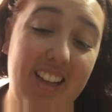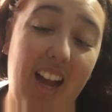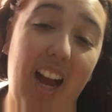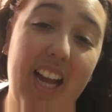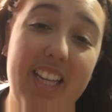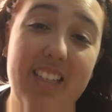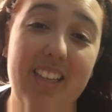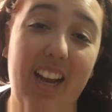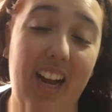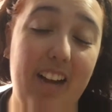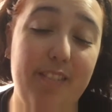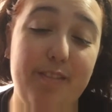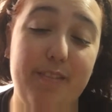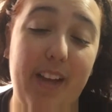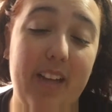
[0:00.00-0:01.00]
I
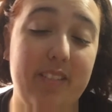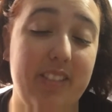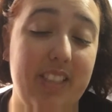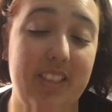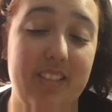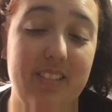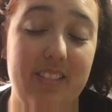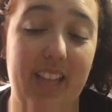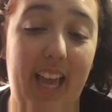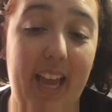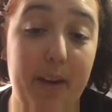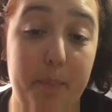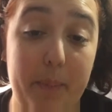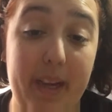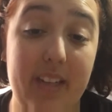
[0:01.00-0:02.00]
have found in The
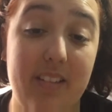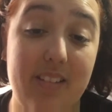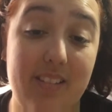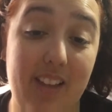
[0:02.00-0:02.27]
Handmaid's